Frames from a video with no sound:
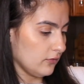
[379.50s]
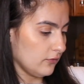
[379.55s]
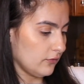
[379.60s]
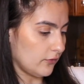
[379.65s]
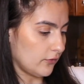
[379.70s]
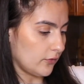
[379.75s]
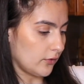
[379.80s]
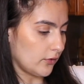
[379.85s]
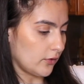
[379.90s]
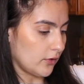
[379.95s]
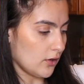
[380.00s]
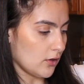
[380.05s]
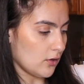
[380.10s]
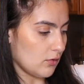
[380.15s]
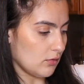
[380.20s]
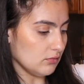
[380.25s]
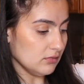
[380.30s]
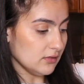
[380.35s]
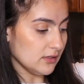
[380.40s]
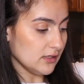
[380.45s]
for
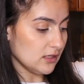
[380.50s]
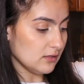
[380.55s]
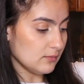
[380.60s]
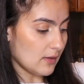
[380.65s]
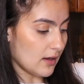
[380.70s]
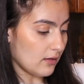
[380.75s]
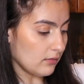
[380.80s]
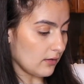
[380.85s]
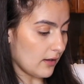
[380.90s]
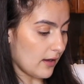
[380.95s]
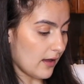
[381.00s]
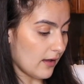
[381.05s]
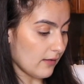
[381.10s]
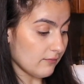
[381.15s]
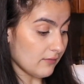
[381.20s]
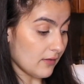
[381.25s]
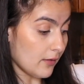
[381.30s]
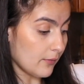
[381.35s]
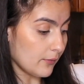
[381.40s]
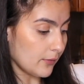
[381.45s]
only about a half
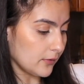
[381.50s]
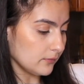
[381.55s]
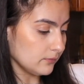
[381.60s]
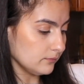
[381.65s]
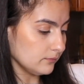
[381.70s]
hour.